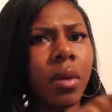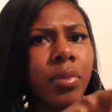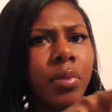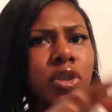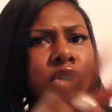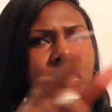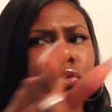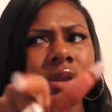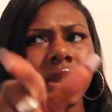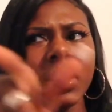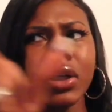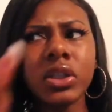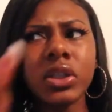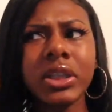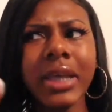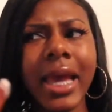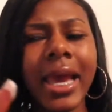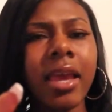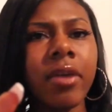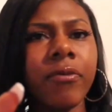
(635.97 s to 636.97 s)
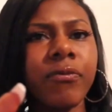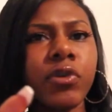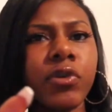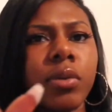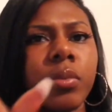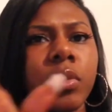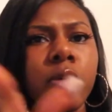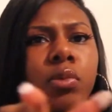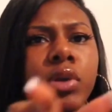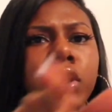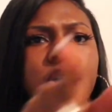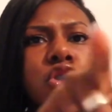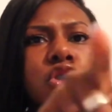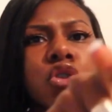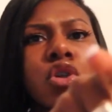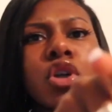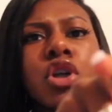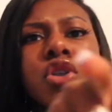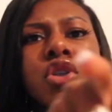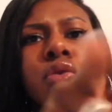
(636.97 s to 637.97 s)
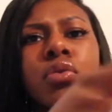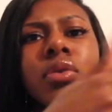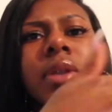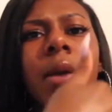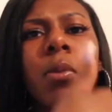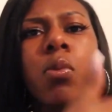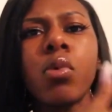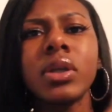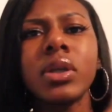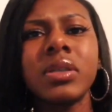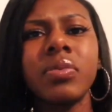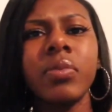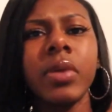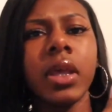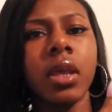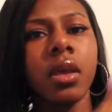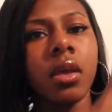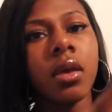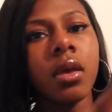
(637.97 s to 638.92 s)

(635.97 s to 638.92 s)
but you still checking for me when it's your dude that wants me.